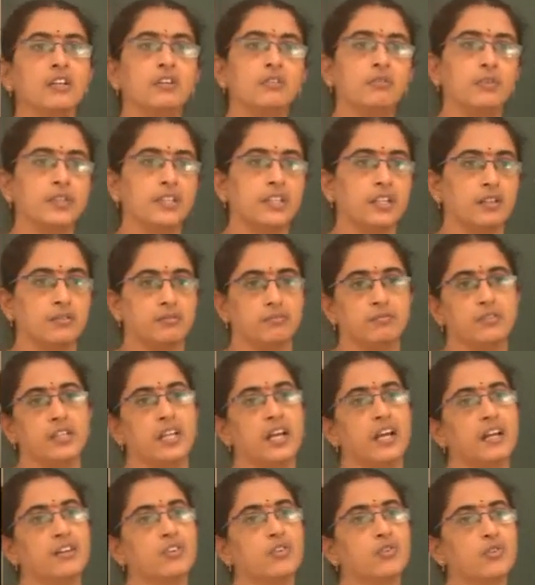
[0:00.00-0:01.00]
whether they
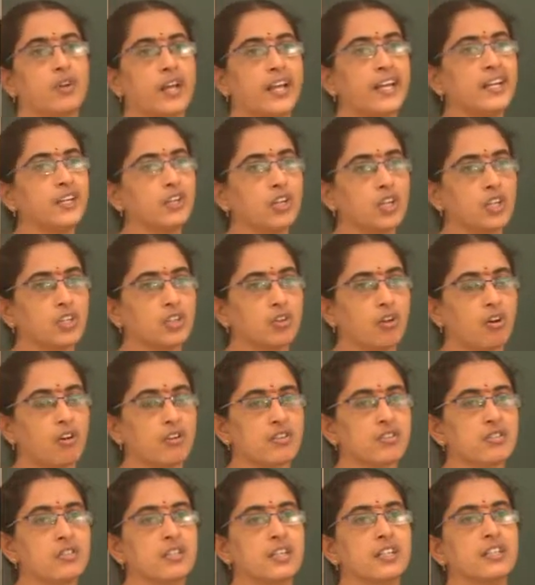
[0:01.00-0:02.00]
are trained or
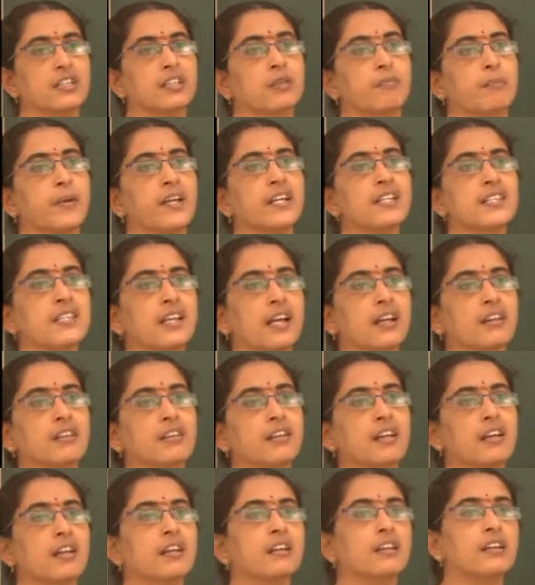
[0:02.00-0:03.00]
not, it depends on
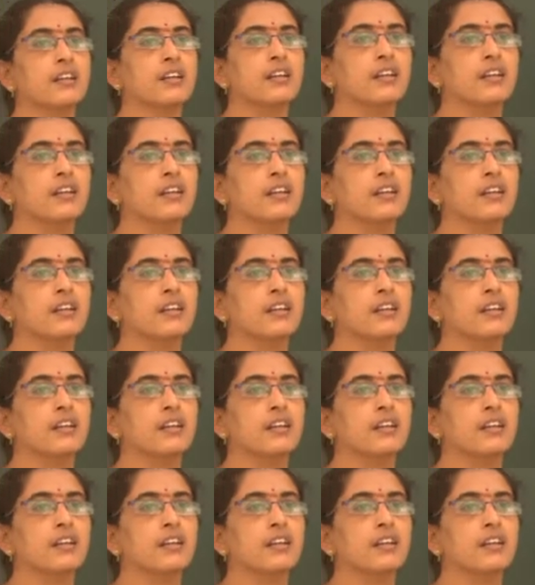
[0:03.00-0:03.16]
their